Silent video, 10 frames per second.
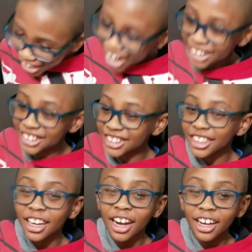guys,
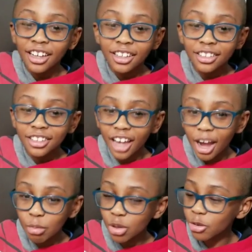
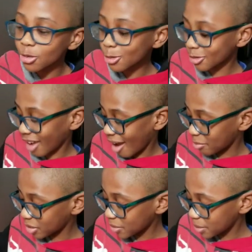I'm
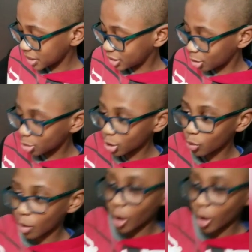gonna be showing you what